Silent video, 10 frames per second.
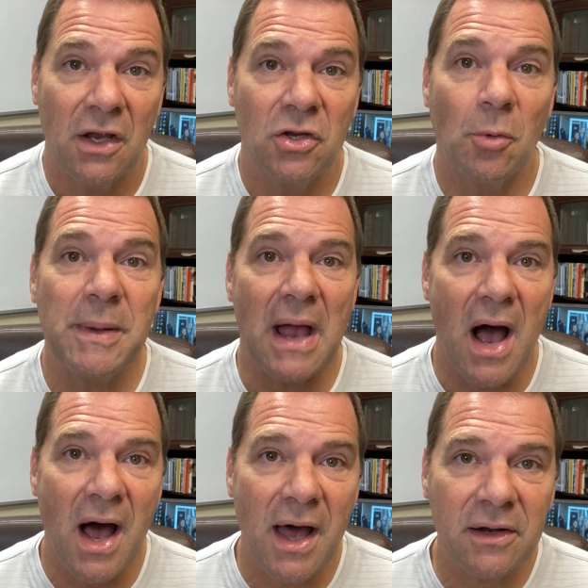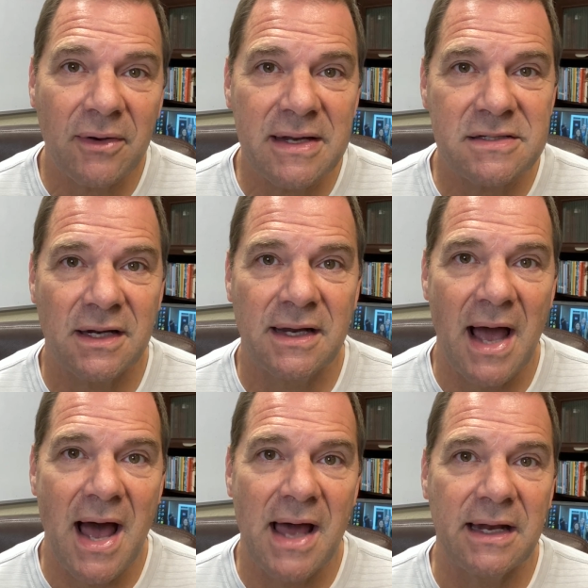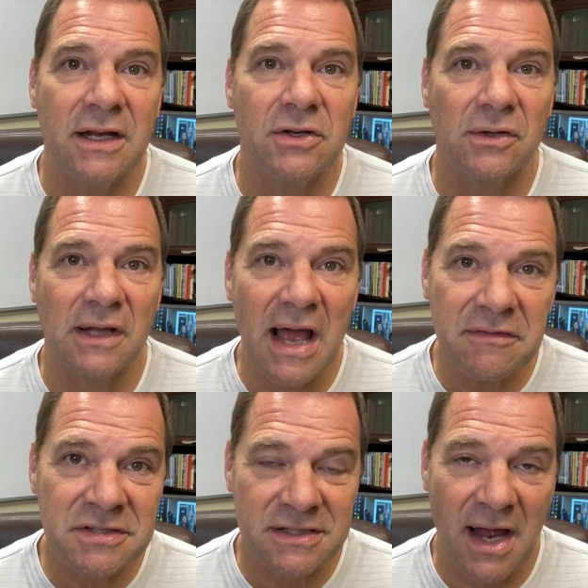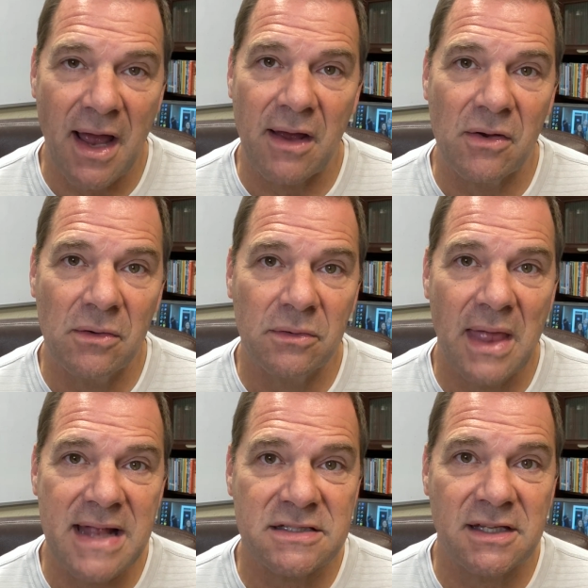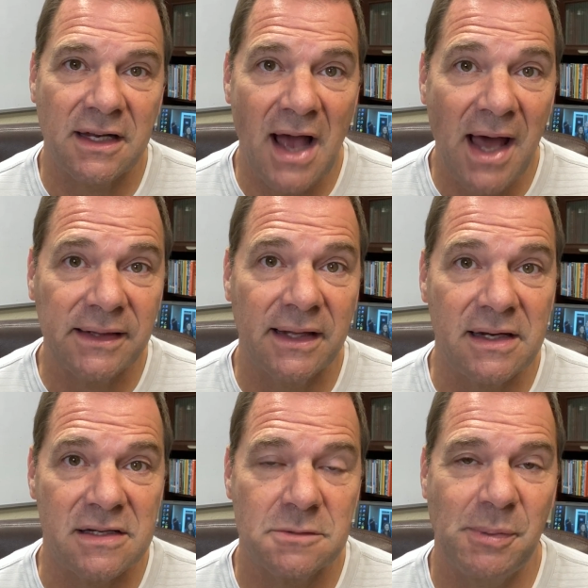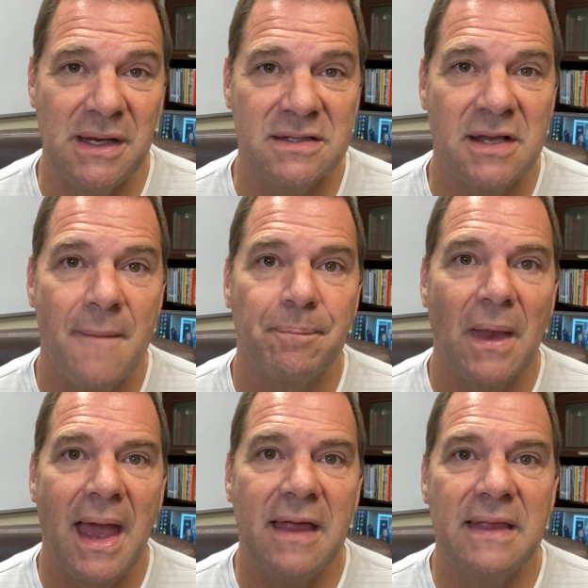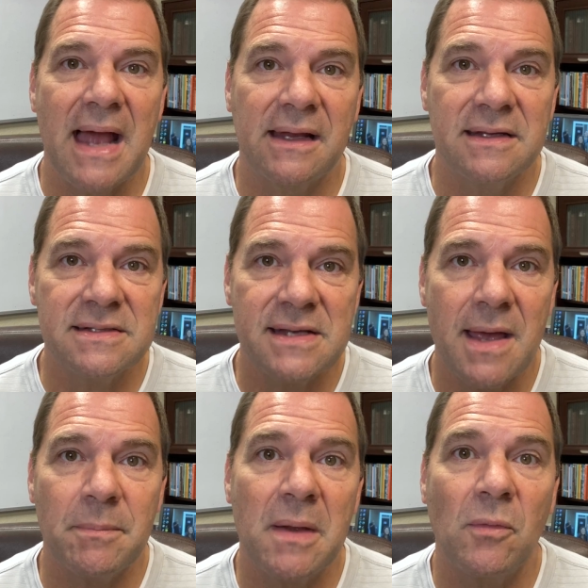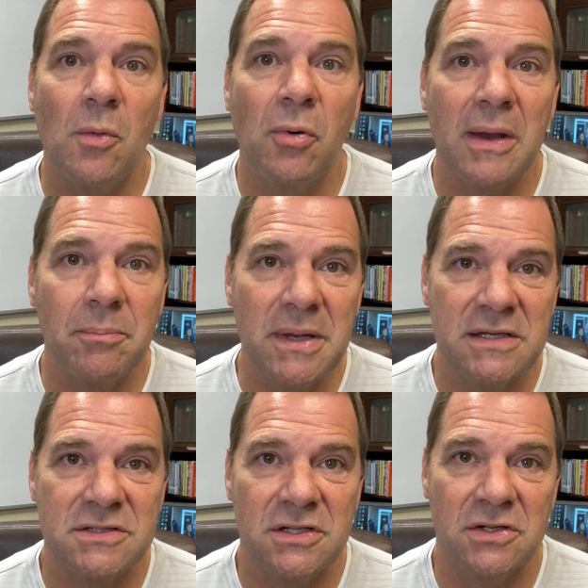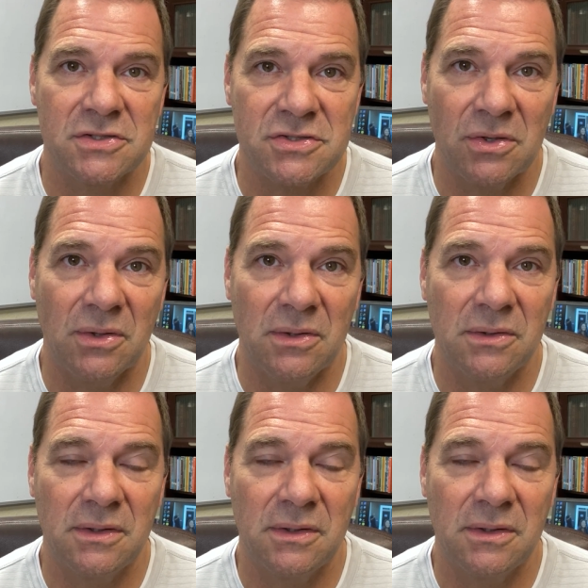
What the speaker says: You'll be honoring to God in your lifestyle. That's the godliness piece. And that contentment will bring peace to your soul.